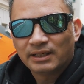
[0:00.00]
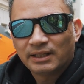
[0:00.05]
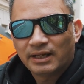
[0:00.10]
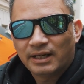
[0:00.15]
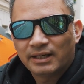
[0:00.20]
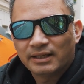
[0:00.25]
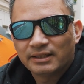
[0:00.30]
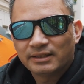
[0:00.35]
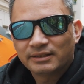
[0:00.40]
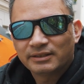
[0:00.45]

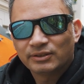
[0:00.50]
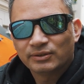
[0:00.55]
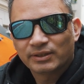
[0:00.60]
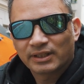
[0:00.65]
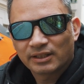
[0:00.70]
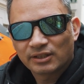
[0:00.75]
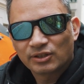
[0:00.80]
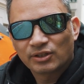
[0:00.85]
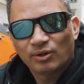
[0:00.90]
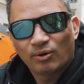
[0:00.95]
And you
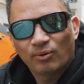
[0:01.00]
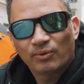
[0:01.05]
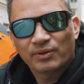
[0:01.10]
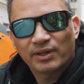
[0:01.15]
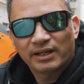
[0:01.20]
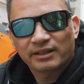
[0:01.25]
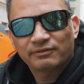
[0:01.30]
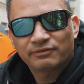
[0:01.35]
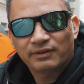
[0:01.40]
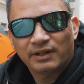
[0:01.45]
can go
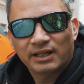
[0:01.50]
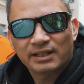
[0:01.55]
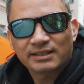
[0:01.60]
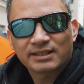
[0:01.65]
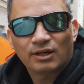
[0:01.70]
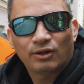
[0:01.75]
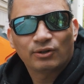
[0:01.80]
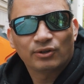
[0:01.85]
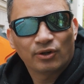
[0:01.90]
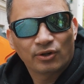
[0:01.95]
that fast.
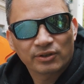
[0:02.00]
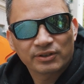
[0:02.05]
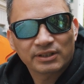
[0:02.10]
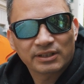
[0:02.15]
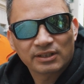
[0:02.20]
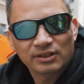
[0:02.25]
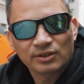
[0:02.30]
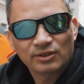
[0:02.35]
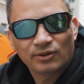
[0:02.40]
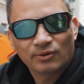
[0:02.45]
How long you
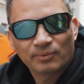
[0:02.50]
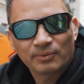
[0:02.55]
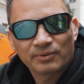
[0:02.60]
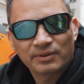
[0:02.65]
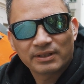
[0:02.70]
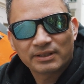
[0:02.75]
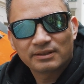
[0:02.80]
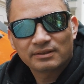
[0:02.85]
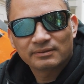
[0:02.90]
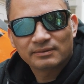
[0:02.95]
can go with
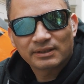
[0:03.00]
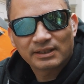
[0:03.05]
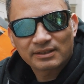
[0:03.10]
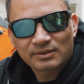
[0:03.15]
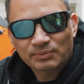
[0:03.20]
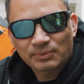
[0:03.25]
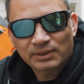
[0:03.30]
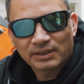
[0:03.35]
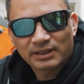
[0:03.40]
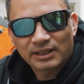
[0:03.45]
it,
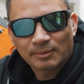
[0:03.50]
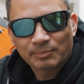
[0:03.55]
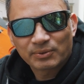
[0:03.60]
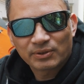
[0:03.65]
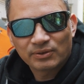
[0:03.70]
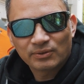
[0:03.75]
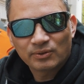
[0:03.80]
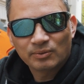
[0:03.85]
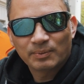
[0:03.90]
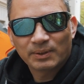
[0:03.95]
that's really up to
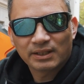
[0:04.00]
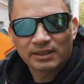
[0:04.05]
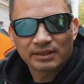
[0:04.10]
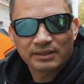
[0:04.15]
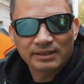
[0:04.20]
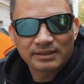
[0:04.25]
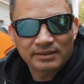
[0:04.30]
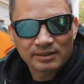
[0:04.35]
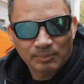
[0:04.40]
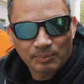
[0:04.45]
you, but at
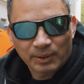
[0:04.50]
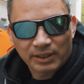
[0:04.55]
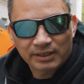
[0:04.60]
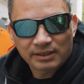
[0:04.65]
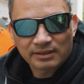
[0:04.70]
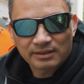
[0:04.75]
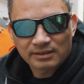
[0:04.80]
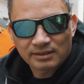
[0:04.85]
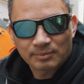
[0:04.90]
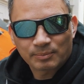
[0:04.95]
least the bike
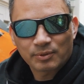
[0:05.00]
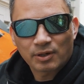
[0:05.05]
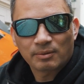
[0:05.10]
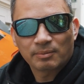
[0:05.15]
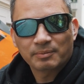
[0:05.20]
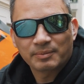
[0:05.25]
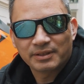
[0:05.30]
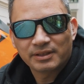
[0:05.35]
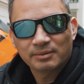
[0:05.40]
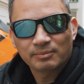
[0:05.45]
isn't the
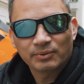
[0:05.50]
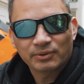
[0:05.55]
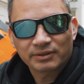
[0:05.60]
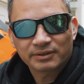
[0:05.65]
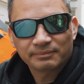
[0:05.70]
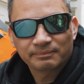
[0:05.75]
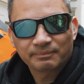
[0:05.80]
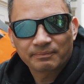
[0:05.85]
problem anymore.